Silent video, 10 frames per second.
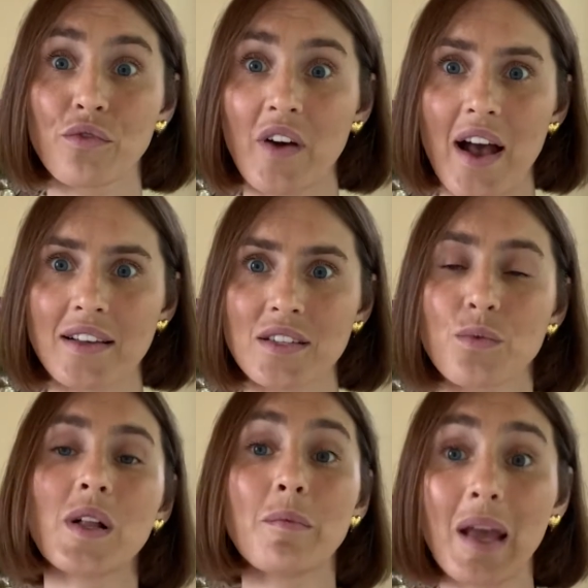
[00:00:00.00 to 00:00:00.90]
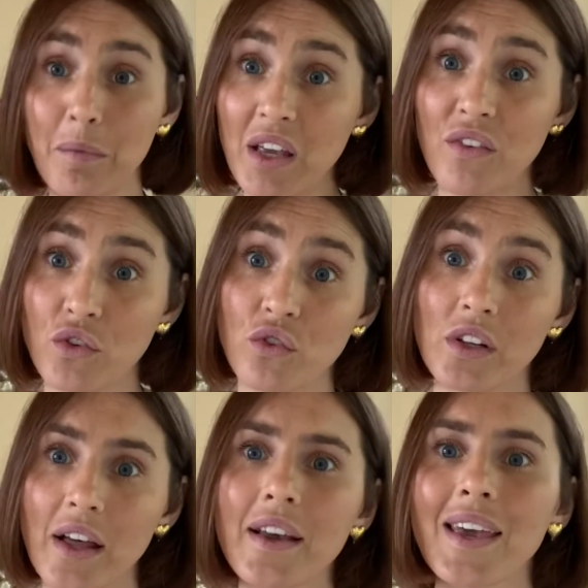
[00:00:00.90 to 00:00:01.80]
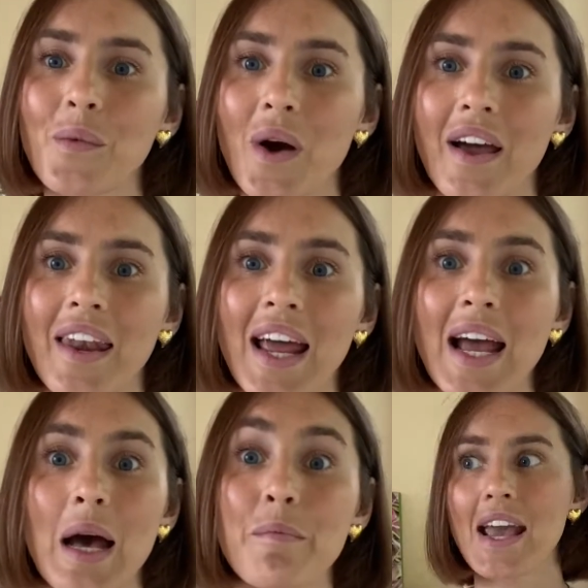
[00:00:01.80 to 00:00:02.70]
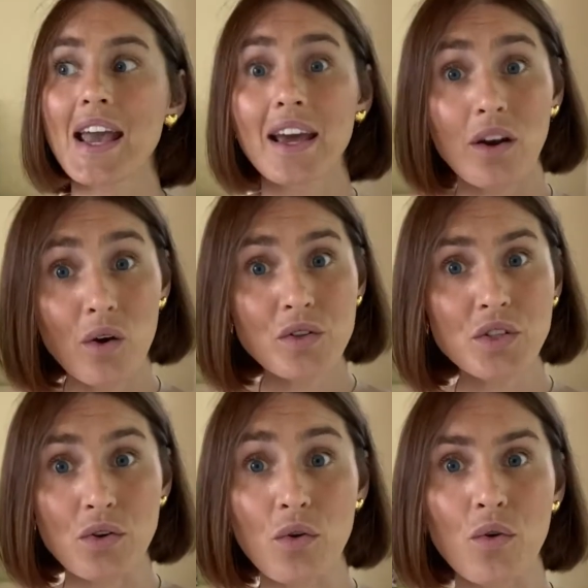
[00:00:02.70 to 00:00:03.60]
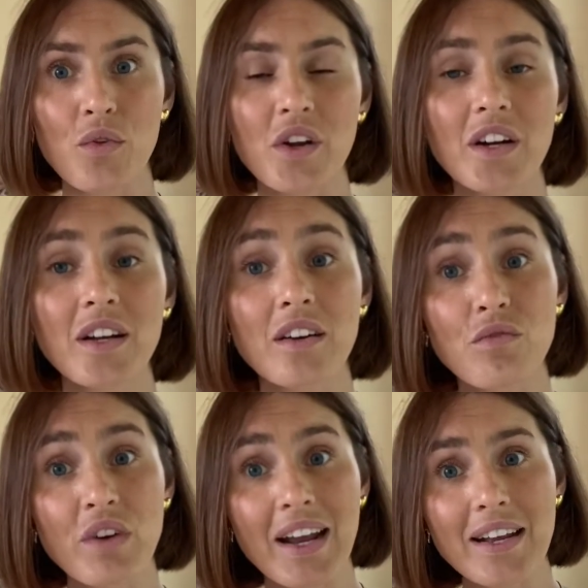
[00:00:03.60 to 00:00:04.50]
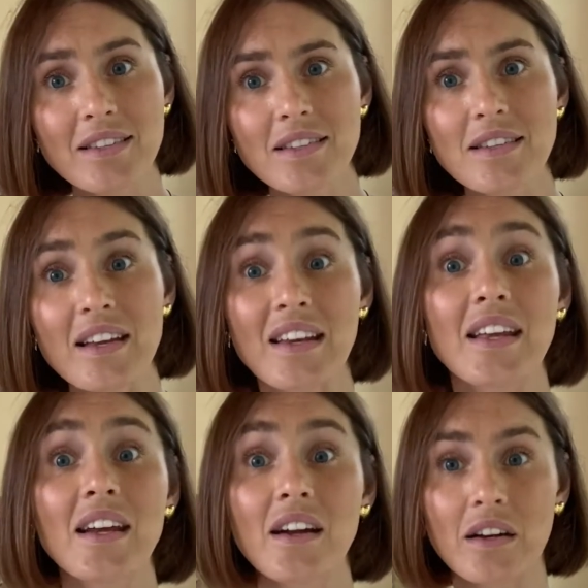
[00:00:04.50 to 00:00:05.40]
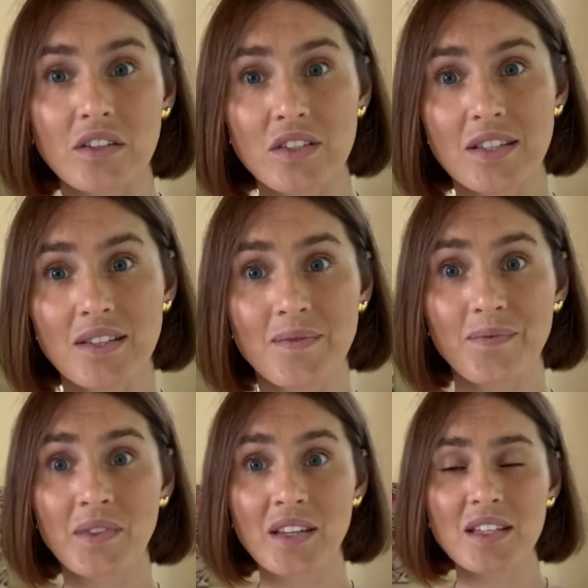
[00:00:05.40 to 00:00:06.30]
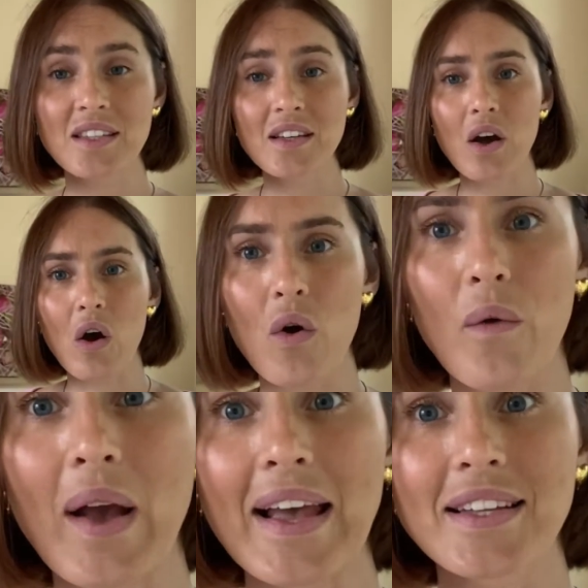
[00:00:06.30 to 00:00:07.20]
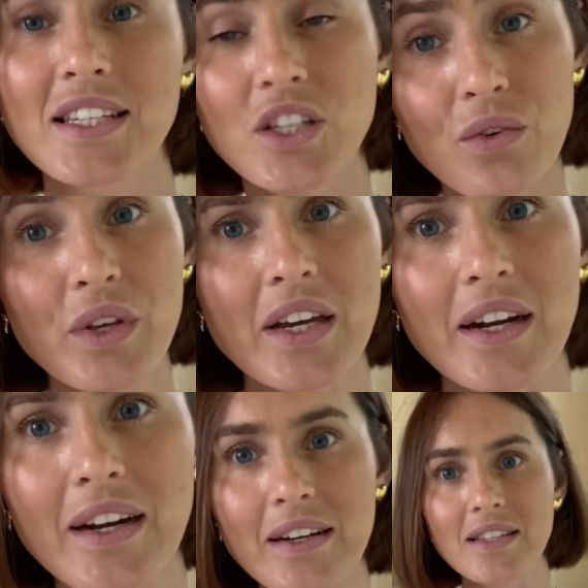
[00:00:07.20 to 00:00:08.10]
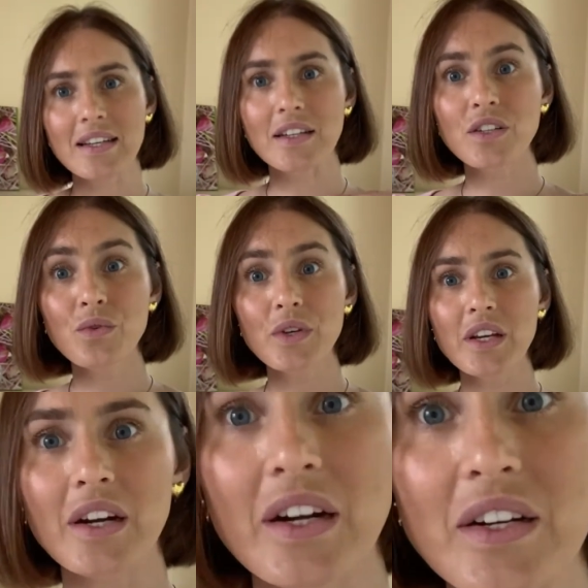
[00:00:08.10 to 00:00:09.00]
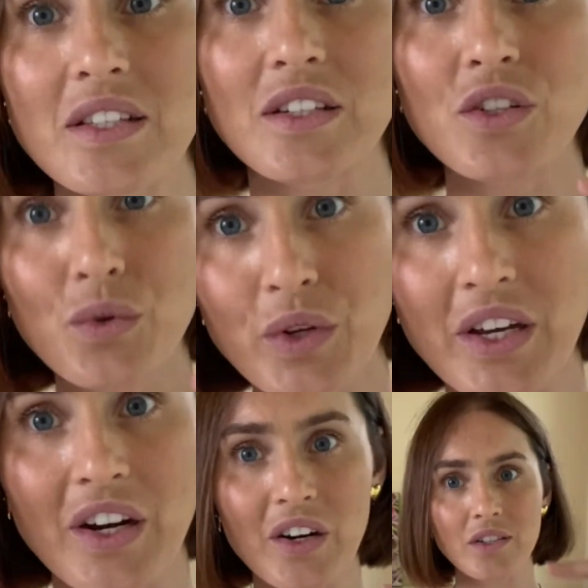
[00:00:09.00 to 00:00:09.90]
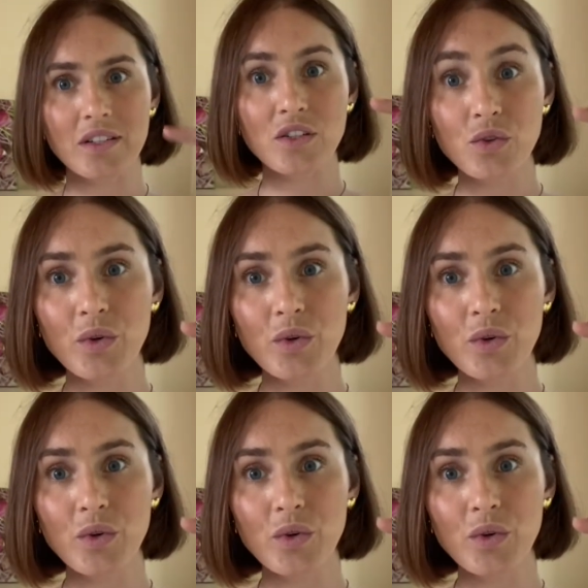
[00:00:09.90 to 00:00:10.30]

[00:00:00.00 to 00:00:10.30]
fast. Well, maybe if you're a lucky one. And also, they're gonna raise in years. So it's 2 years and 2 years and 2 years and 2